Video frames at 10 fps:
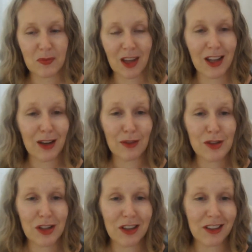He
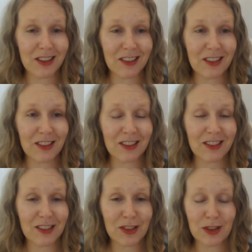loves her
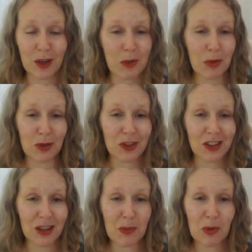so
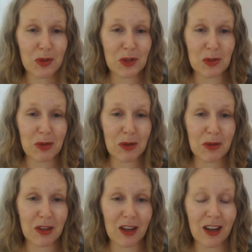much and wants to be
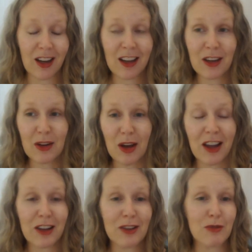with her. And I
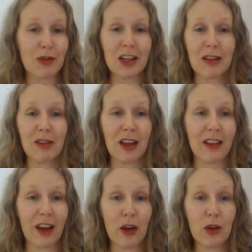can really relate
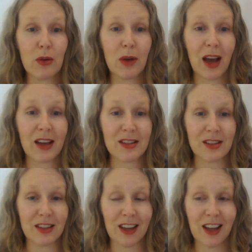that. Who
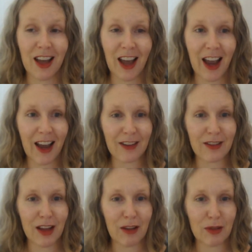hasn't had
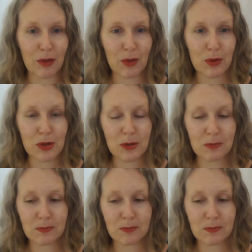that thought